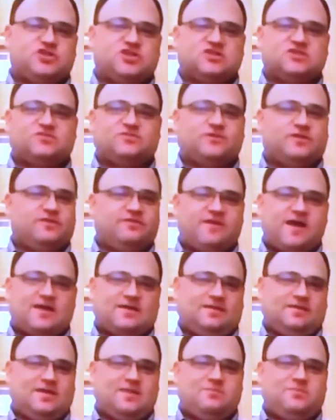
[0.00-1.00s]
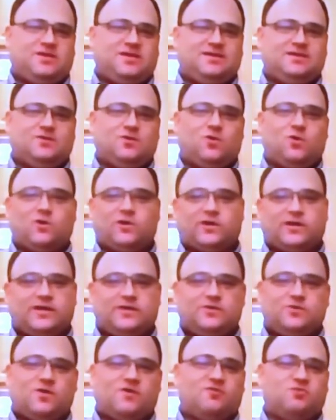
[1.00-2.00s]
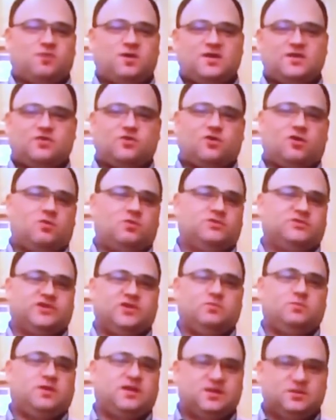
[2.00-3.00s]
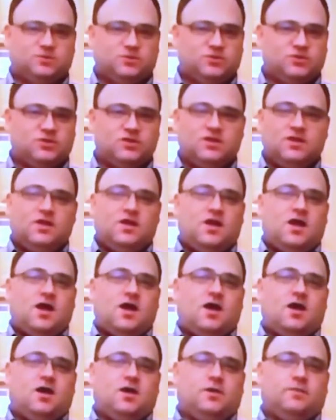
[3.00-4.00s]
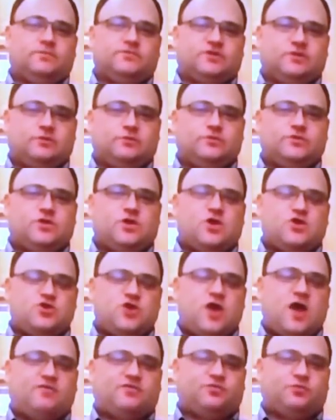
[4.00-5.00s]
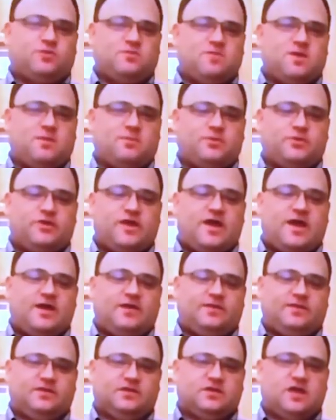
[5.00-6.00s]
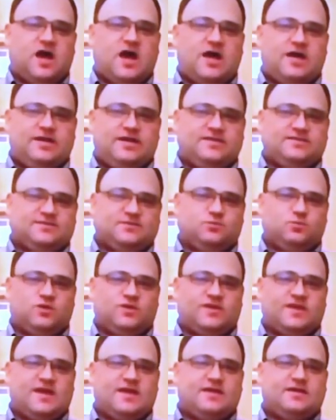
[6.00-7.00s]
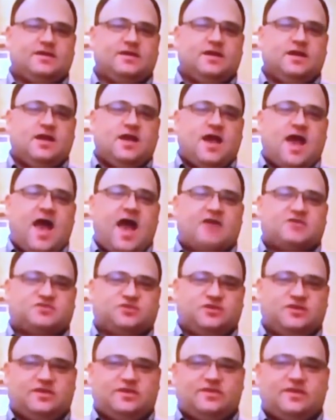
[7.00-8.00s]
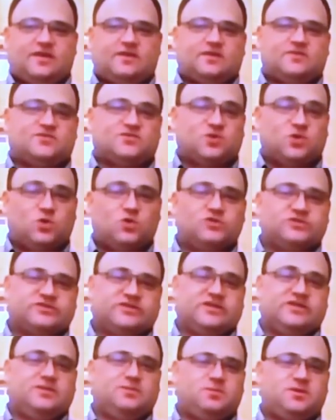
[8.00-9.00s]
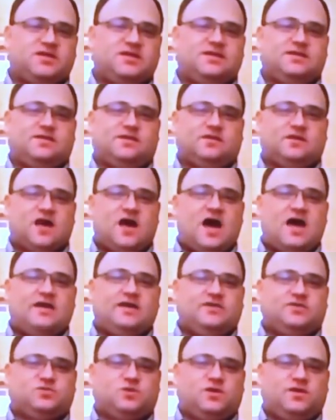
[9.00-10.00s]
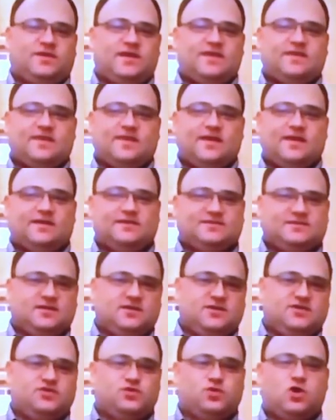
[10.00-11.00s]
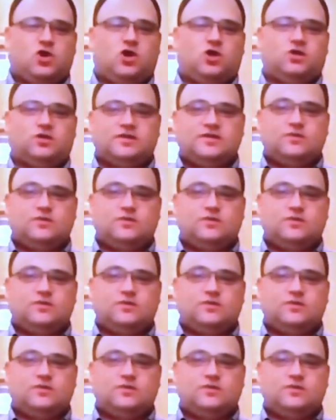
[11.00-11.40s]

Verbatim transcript: just for the fact that they beat Oregon, who everybody thought was unbeatable. Mm-hmm. Um, so you, you have to remember that the line isn't what they actually think the score is going to be. The line is what they think is going to draw